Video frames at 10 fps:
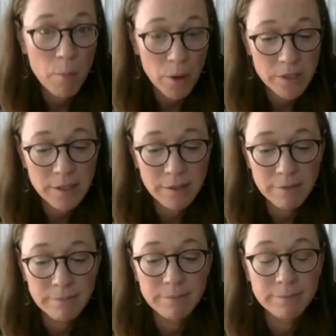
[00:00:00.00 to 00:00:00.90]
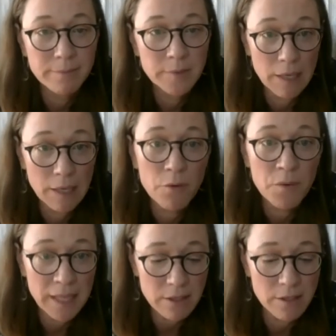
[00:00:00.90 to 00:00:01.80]
a person, save a
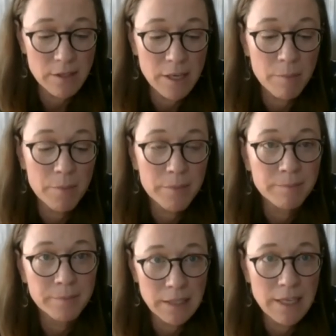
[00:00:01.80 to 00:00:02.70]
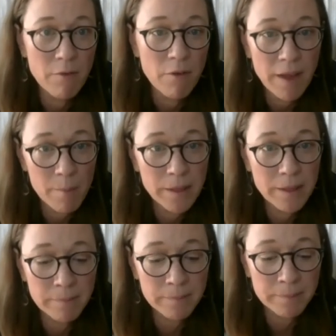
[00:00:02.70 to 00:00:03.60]
relationship, and save a
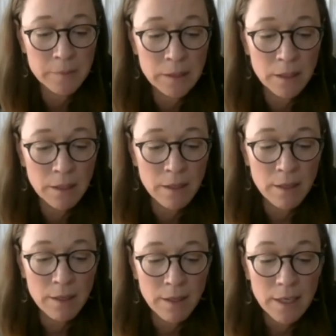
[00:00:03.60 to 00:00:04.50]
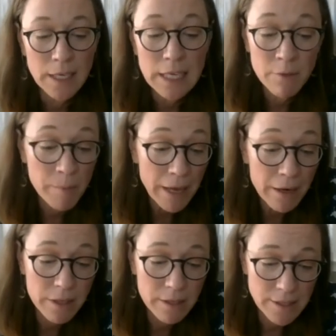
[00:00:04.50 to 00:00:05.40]
family. Even
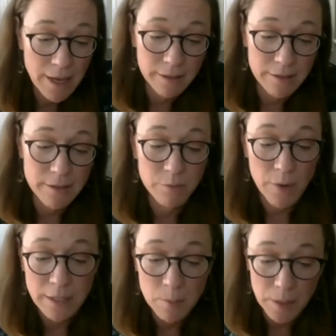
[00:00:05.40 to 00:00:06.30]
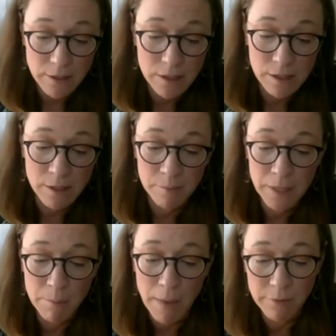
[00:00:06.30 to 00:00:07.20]
better than silence is right speech.
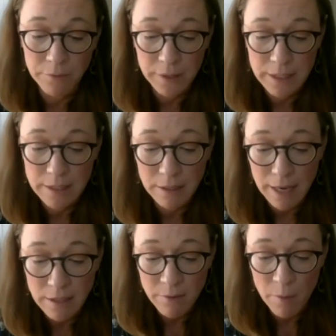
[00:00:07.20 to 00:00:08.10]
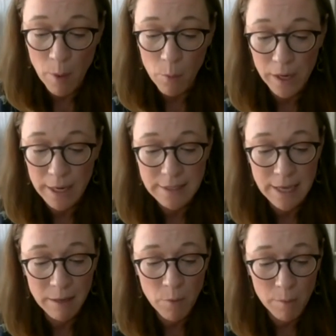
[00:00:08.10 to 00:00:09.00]
Being mindfully selective about what I
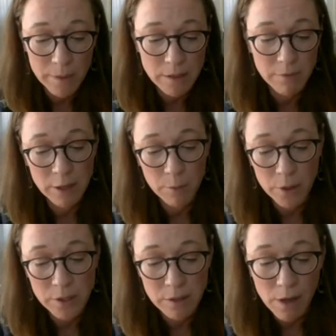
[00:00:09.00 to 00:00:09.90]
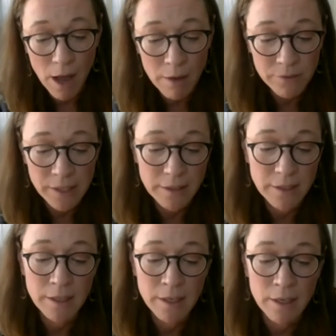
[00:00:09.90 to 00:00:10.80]
say in moments of interpersonal
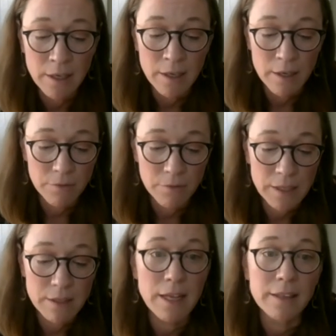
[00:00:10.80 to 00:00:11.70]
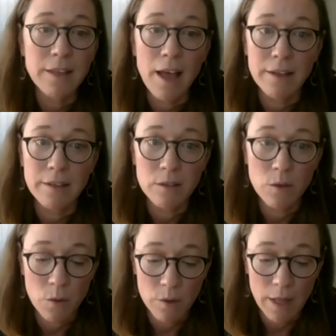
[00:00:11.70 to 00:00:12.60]
conflict feels like the
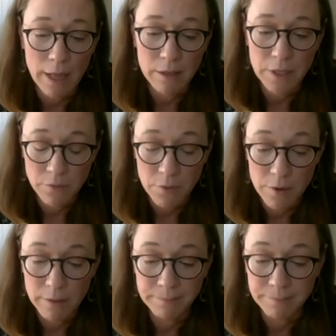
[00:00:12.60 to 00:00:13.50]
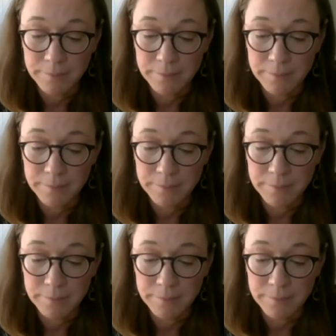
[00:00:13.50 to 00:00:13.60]
highest goal I can reach for.